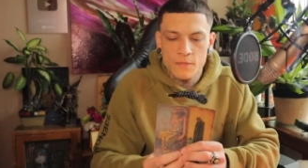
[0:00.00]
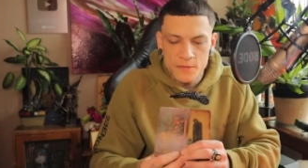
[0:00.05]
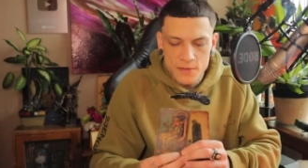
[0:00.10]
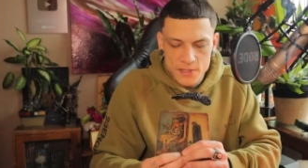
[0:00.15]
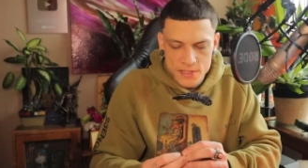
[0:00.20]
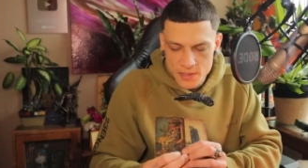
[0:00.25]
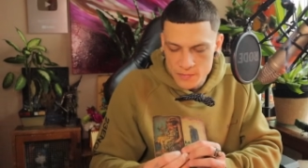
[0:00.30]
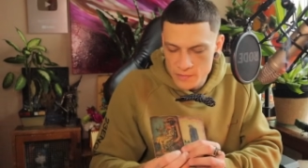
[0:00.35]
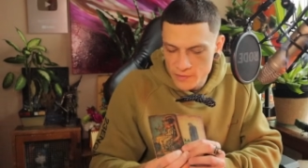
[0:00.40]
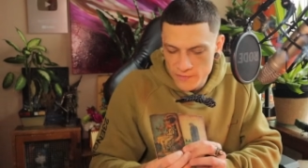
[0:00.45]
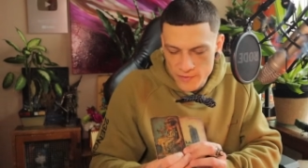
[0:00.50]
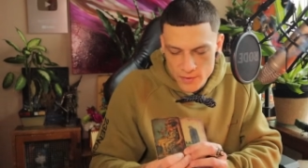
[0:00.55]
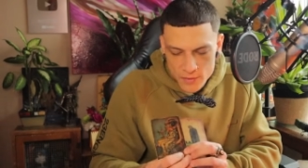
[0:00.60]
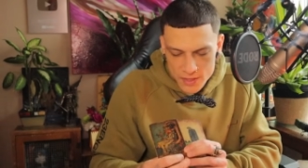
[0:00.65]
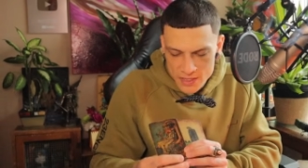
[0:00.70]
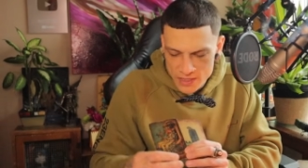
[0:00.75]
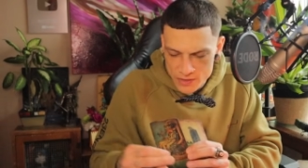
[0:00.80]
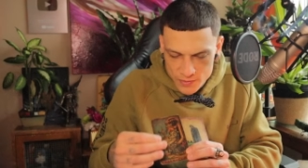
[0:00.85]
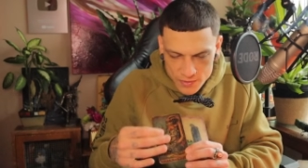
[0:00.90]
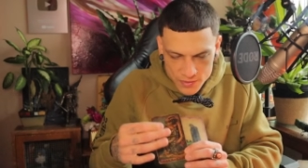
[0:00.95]
For some of you,
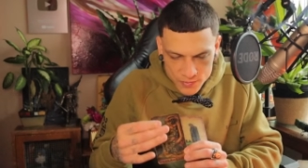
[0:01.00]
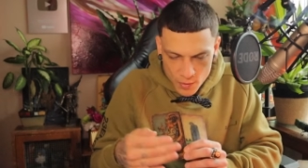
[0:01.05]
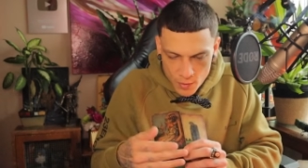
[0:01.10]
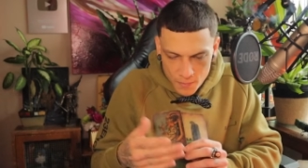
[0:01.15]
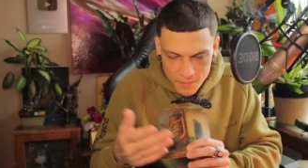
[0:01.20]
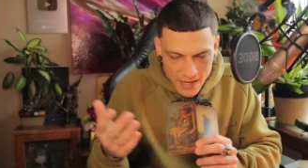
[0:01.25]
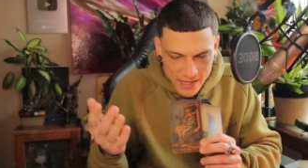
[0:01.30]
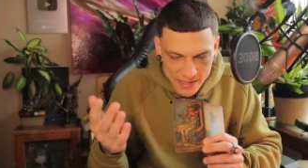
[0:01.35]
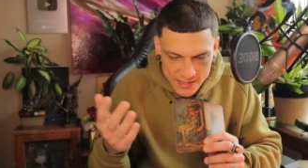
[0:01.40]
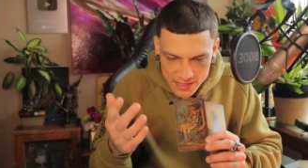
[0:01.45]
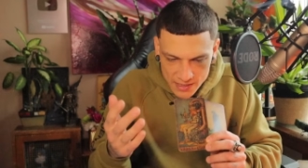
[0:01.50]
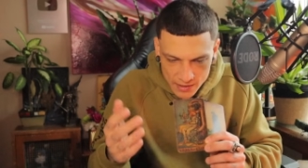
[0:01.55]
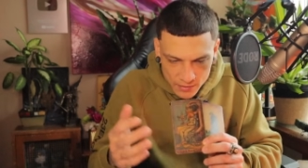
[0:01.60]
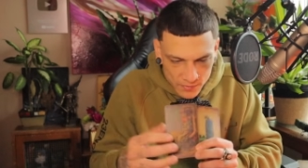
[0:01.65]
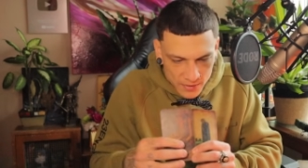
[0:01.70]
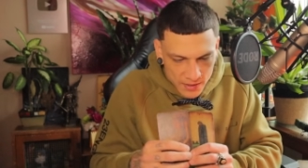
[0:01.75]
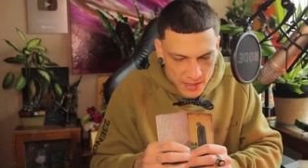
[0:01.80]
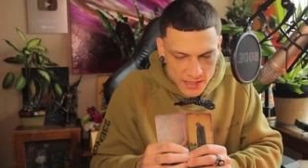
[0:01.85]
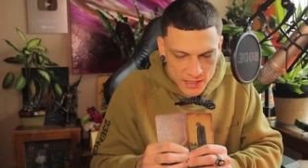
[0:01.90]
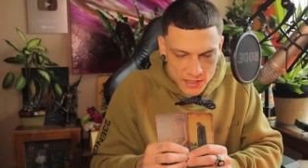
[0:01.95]
this was
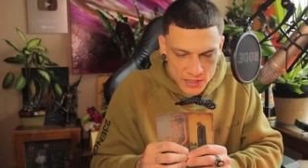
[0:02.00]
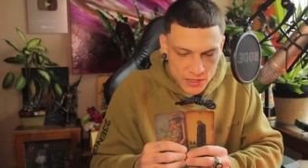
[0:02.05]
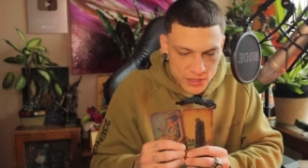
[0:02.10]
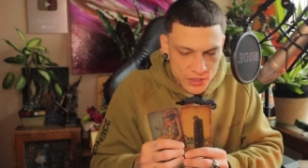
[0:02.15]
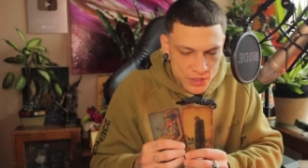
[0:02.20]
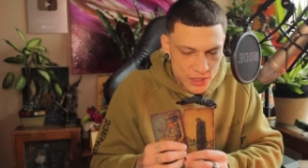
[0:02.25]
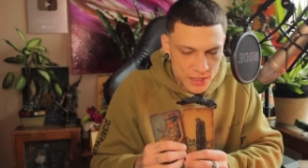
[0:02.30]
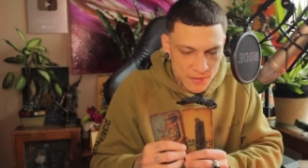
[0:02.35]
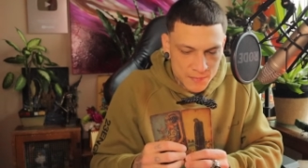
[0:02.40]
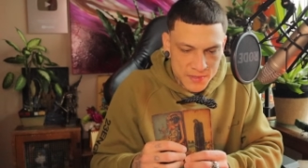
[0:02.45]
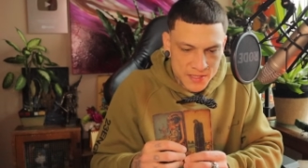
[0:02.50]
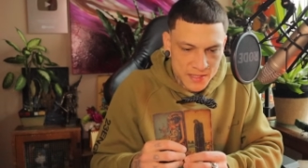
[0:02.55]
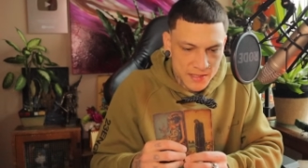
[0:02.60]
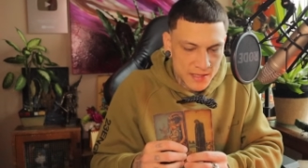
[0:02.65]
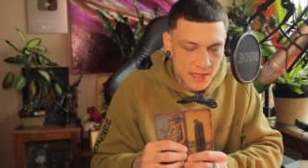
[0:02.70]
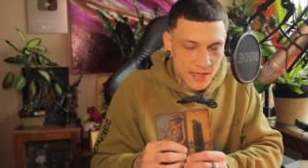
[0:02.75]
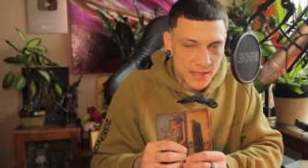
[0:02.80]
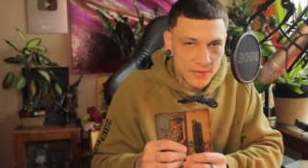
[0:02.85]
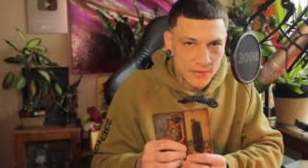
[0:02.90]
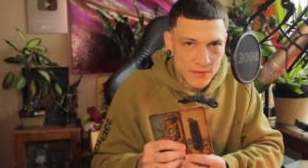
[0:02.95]
romantic relationships
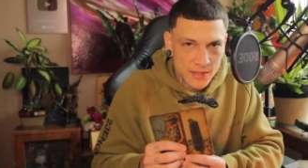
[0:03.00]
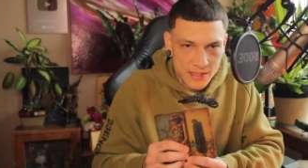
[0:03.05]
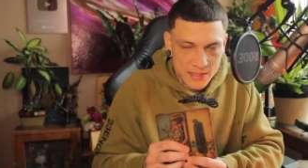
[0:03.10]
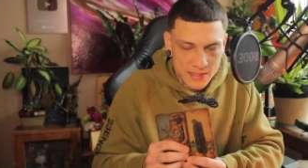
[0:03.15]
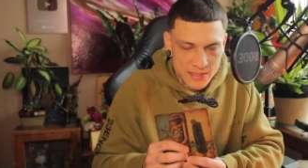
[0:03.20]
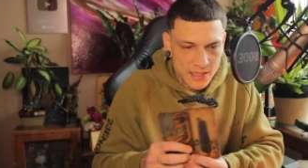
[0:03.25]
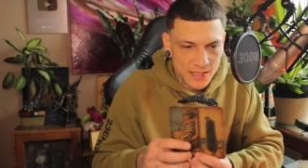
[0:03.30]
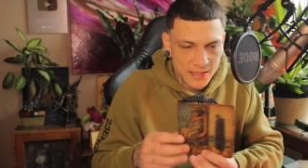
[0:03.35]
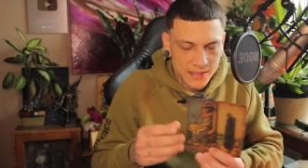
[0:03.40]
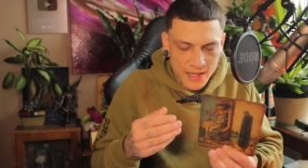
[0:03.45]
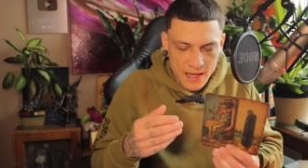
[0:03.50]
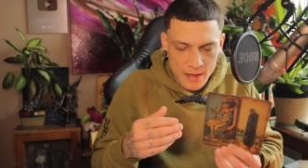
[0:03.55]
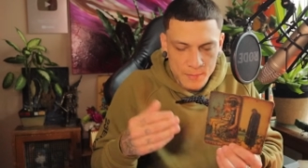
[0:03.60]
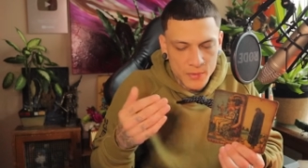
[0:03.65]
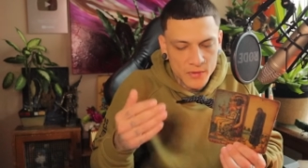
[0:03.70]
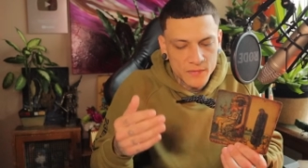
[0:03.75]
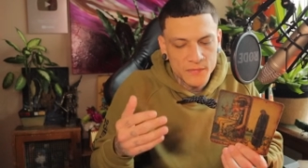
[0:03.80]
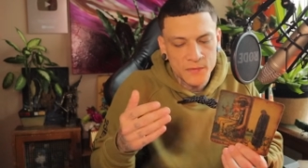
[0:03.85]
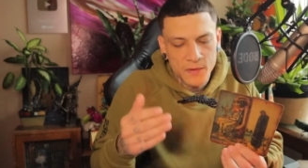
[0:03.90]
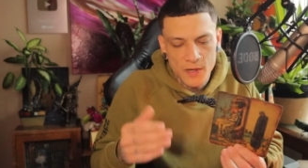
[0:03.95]
and things like
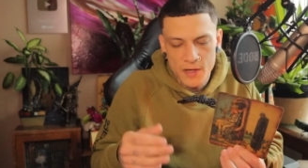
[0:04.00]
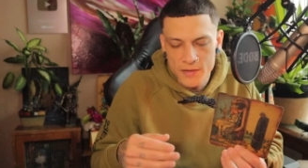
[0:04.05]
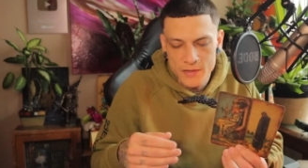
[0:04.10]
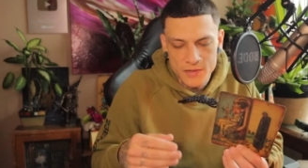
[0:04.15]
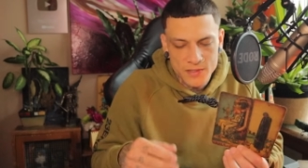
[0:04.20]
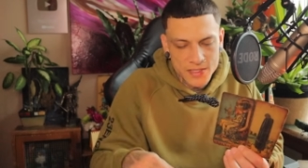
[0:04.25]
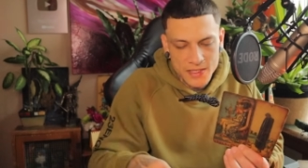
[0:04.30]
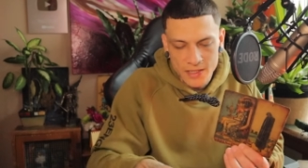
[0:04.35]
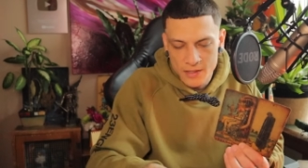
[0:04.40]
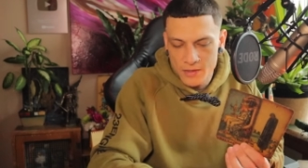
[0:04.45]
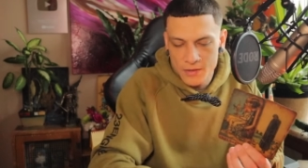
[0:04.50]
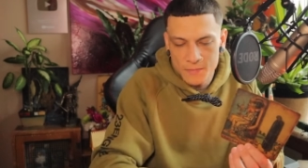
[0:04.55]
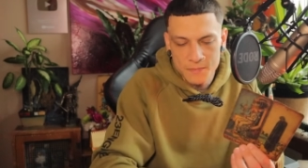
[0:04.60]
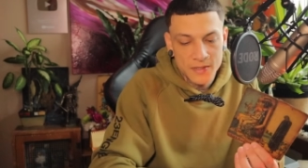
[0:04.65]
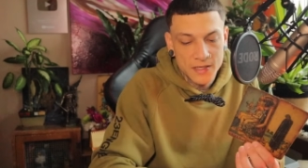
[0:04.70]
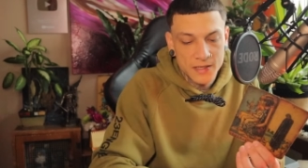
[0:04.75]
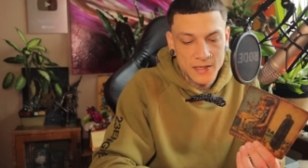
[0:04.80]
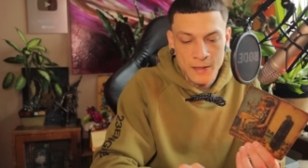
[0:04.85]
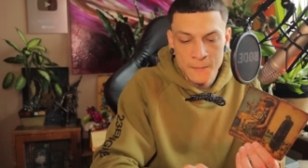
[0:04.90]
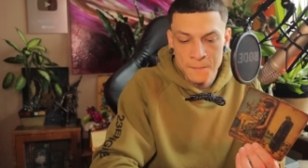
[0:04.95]
that, but for others, it could
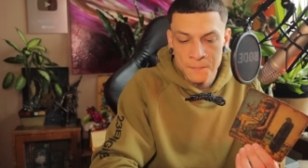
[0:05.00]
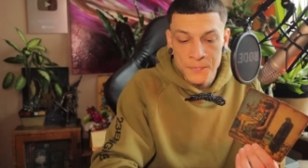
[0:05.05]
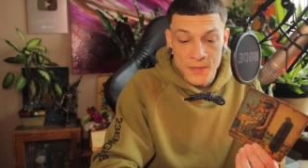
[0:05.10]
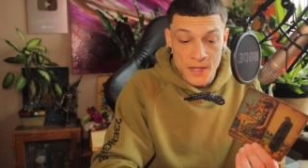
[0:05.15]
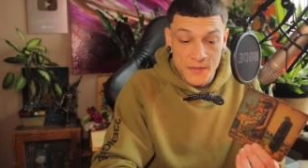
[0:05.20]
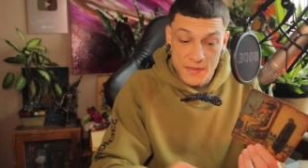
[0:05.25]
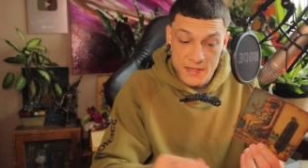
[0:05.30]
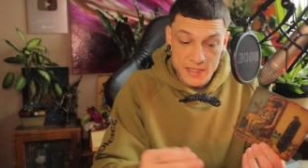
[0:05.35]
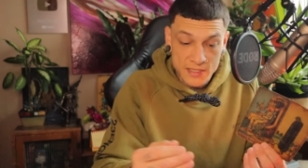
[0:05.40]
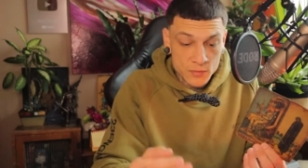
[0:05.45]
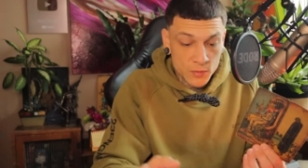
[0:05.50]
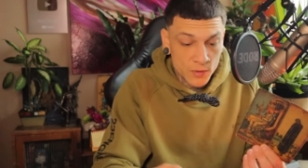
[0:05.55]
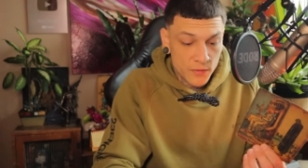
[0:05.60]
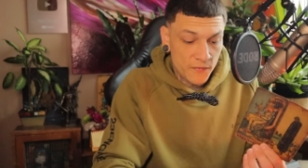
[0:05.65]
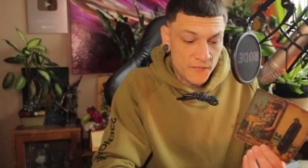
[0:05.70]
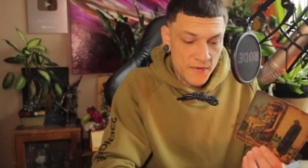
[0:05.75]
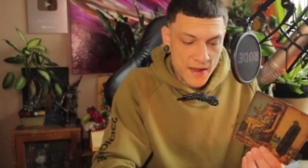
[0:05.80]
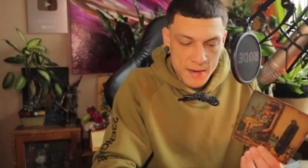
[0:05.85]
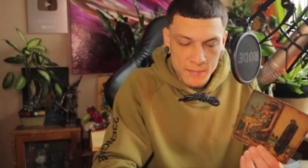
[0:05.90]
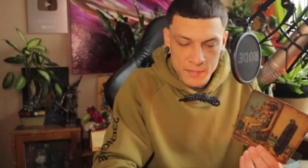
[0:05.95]
be things
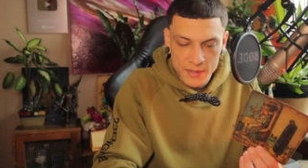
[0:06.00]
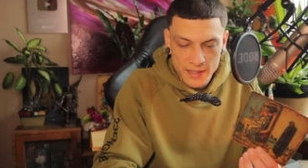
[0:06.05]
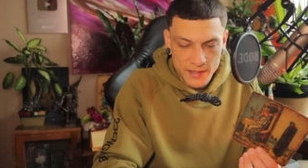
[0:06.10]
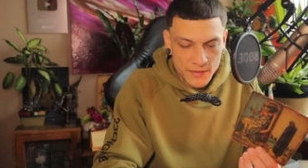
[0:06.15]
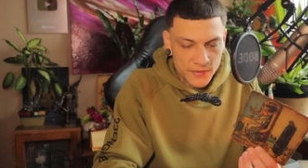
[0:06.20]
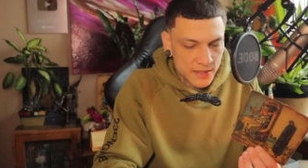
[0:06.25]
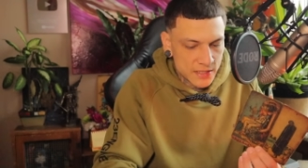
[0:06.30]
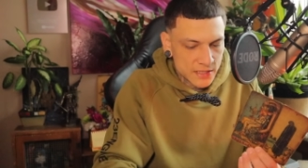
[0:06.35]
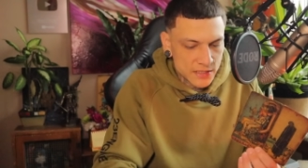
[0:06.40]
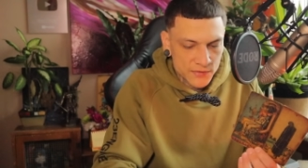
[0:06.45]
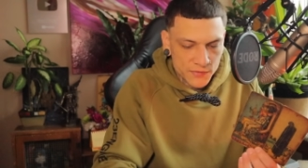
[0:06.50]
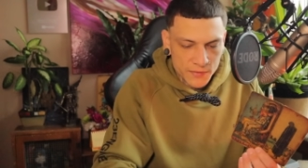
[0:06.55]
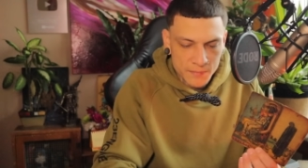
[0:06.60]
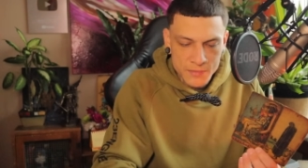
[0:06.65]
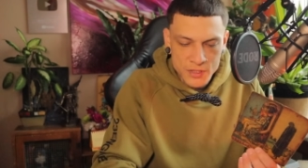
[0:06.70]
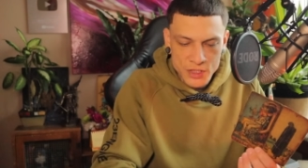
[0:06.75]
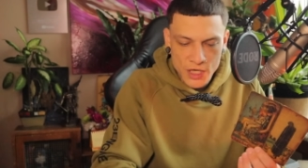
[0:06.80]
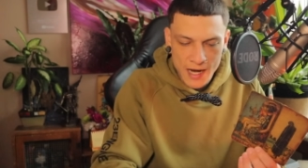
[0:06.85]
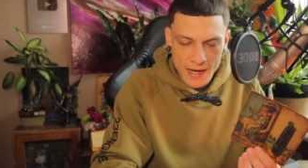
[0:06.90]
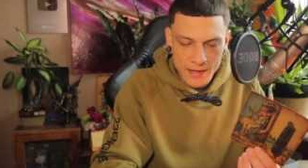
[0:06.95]
with family, things
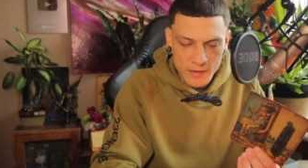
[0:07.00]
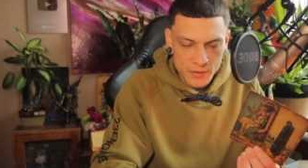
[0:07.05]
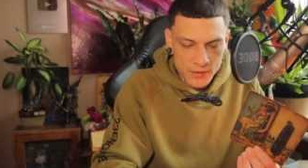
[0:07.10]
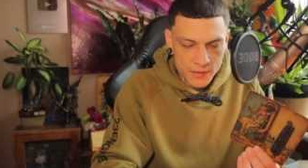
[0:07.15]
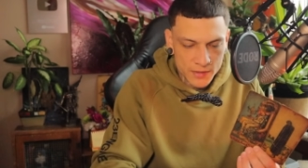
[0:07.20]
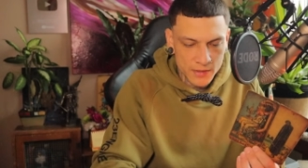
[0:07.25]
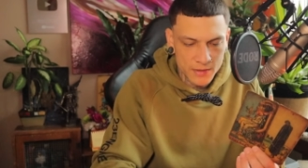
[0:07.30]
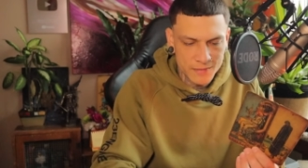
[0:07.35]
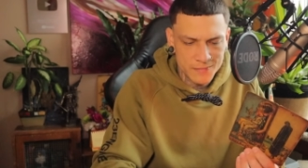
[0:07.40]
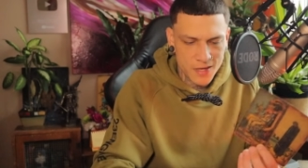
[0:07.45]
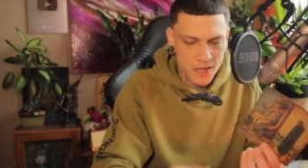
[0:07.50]
from childhood.